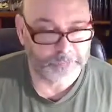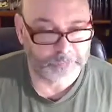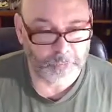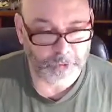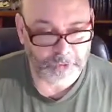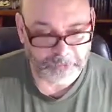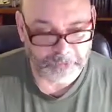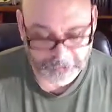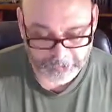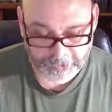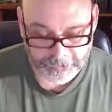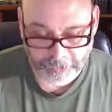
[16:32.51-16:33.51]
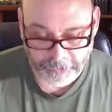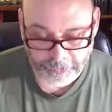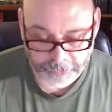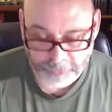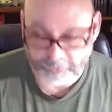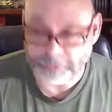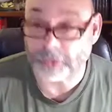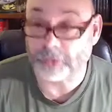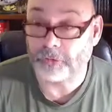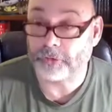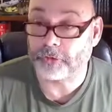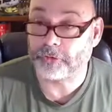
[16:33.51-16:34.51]
When you sit down at the
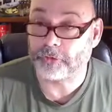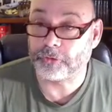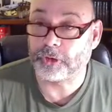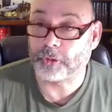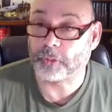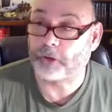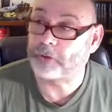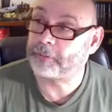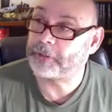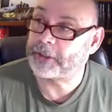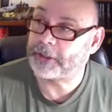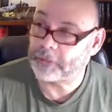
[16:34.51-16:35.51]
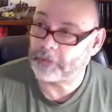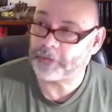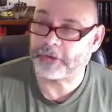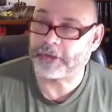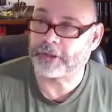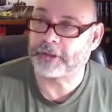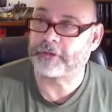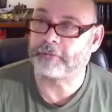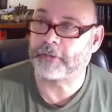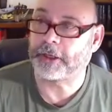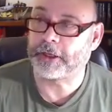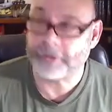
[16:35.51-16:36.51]
computer to do your work, begin with the end in
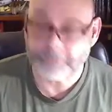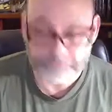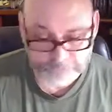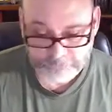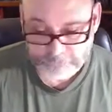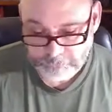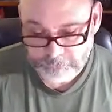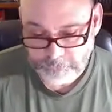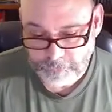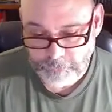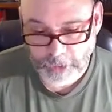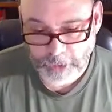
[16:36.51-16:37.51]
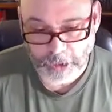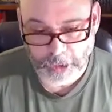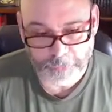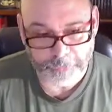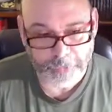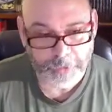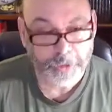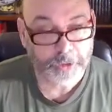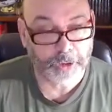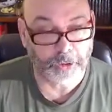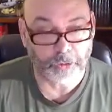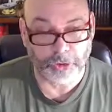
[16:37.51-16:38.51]
mind.
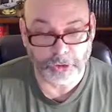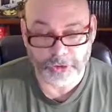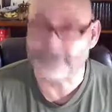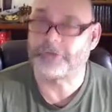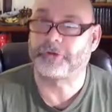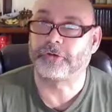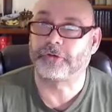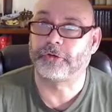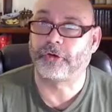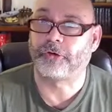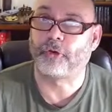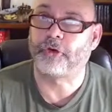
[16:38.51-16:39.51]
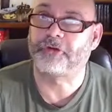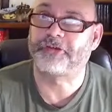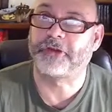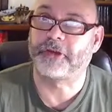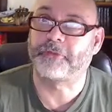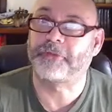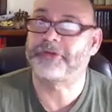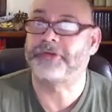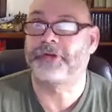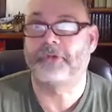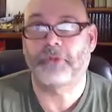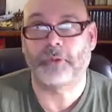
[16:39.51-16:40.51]
Look at your course syllabus,
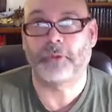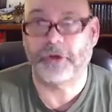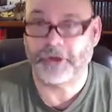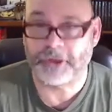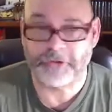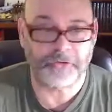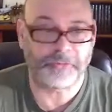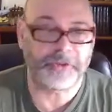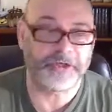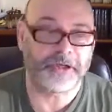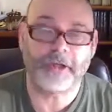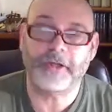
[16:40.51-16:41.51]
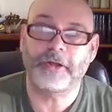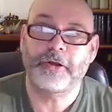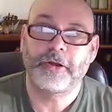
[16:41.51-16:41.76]
see what work needs to be done.